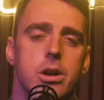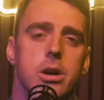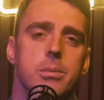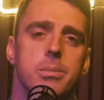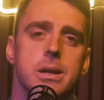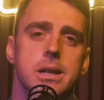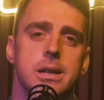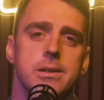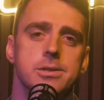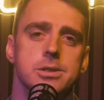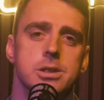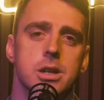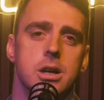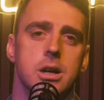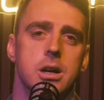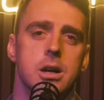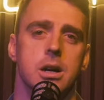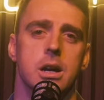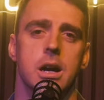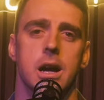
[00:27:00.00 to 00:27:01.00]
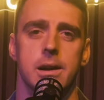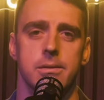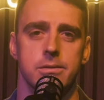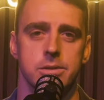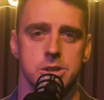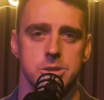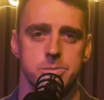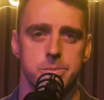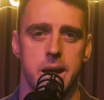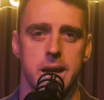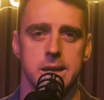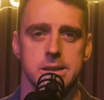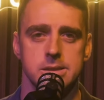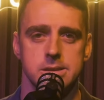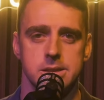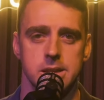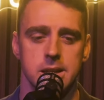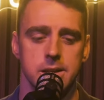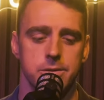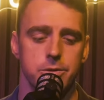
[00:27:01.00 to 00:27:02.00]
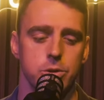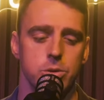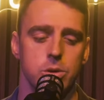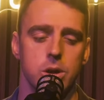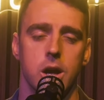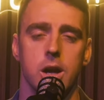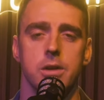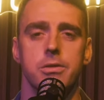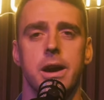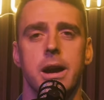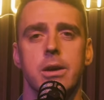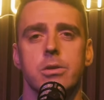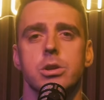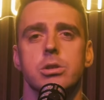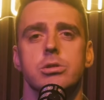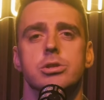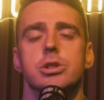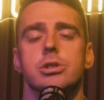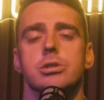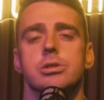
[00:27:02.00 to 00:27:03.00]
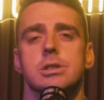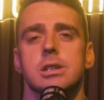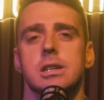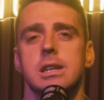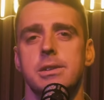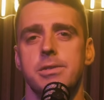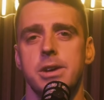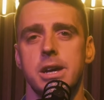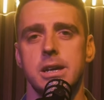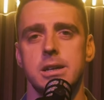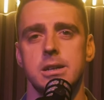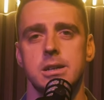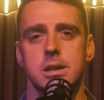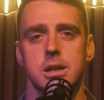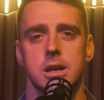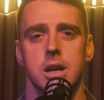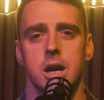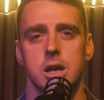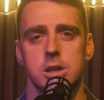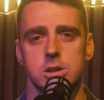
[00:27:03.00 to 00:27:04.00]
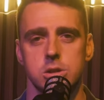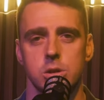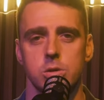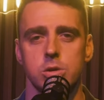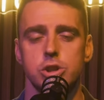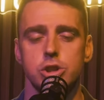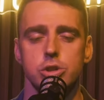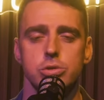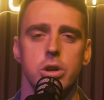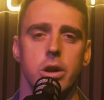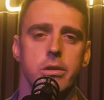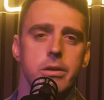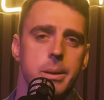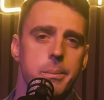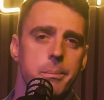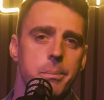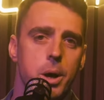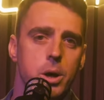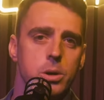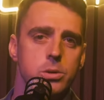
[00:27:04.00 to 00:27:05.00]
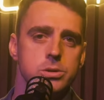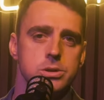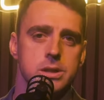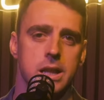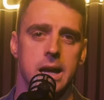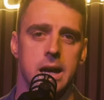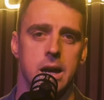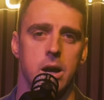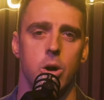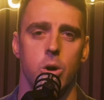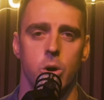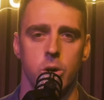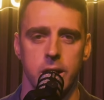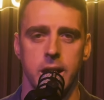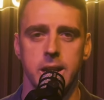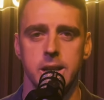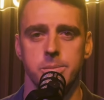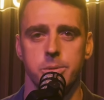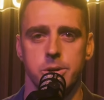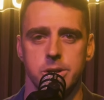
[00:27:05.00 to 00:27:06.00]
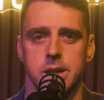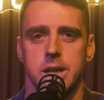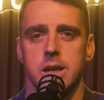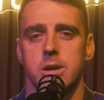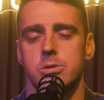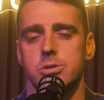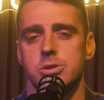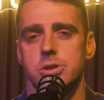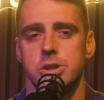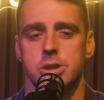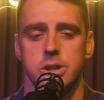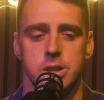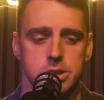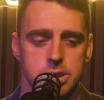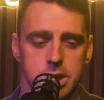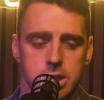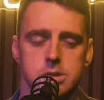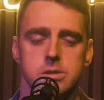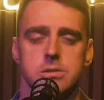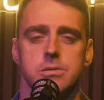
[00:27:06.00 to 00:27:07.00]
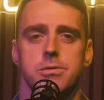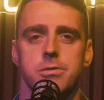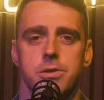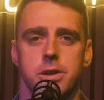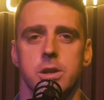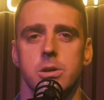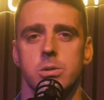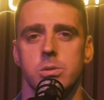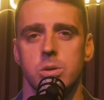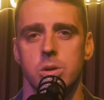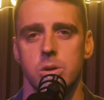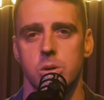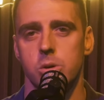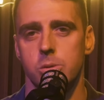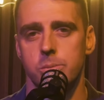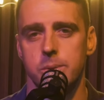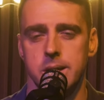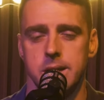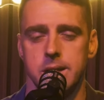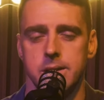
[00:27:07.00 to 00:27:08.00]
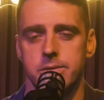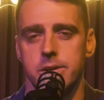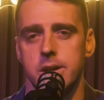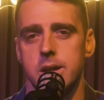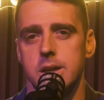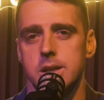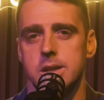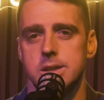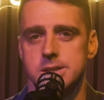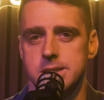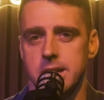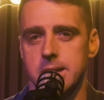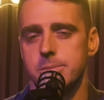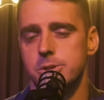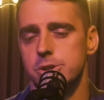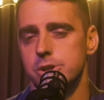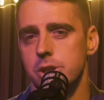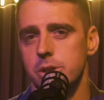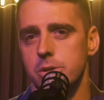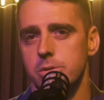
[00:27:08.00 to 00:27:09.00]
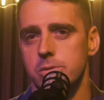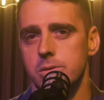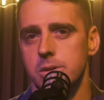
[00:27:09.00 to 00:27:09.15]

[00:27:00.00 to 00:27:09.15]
our beliefs are, and respect to live your life how you choose to live it, as long as you don't impose that on anybody else that doesn't feel or believe the same as you.